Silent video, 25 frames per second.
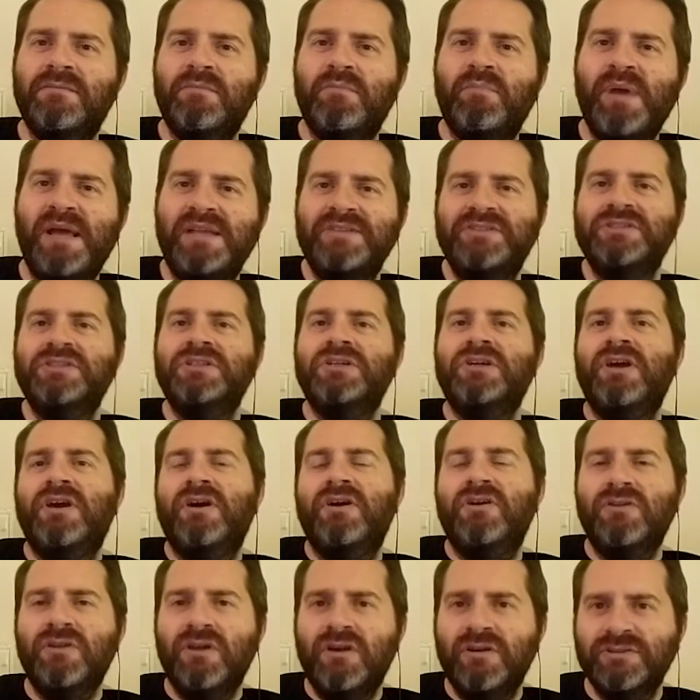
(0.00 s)
peasant
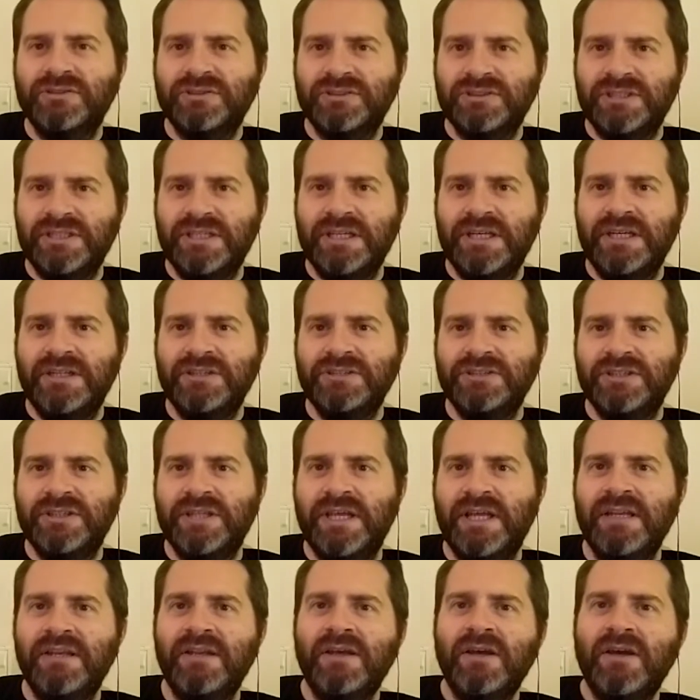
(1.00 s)
girl hostage and
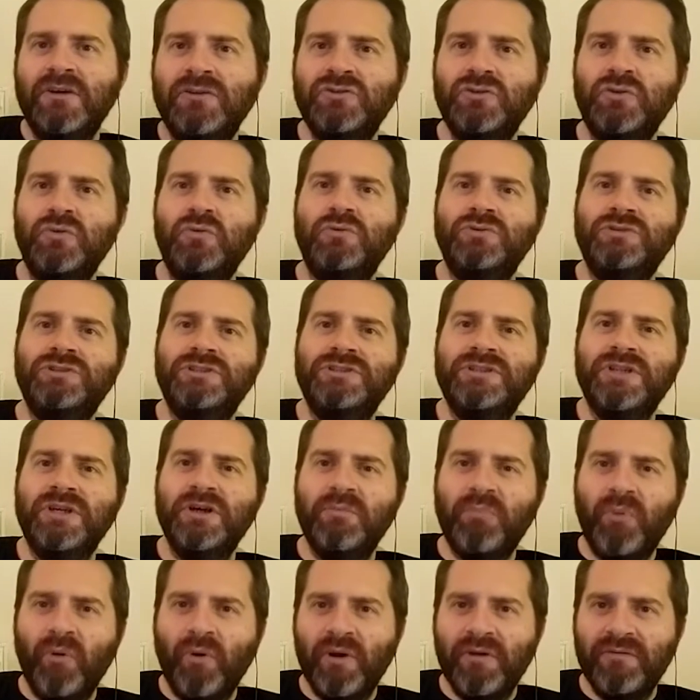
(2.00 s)
then tortures
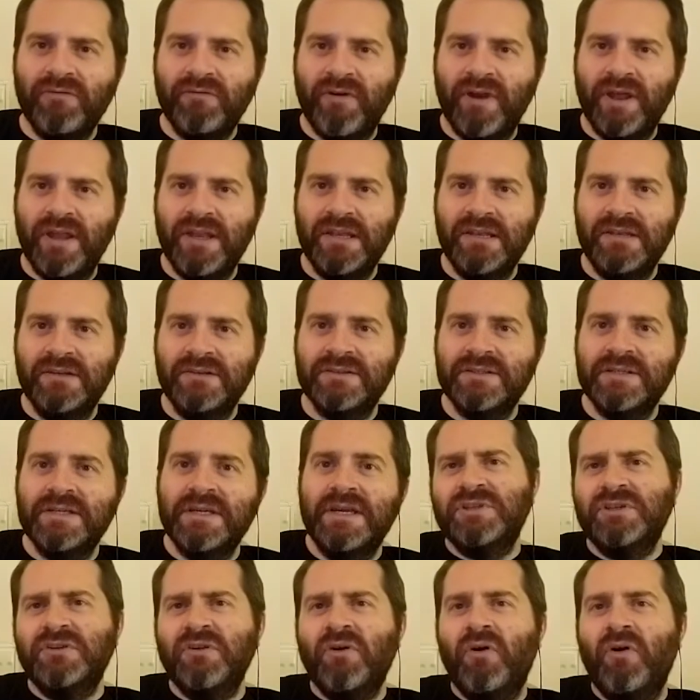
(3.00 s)
her boyfriend.
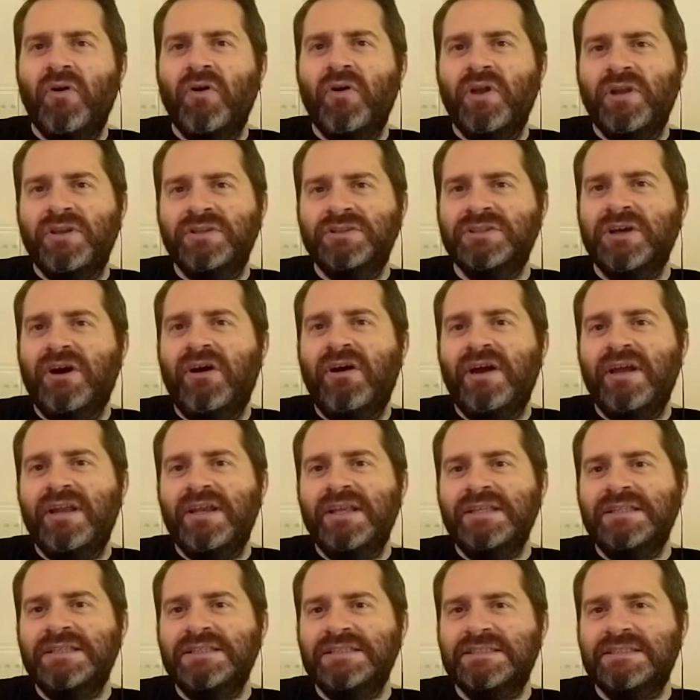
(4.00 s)
So not
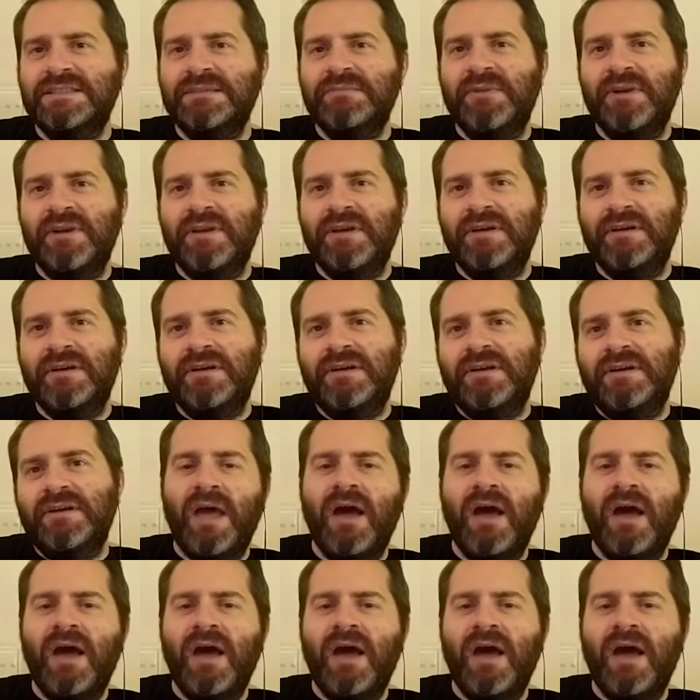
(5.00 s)
entirely dissimilar.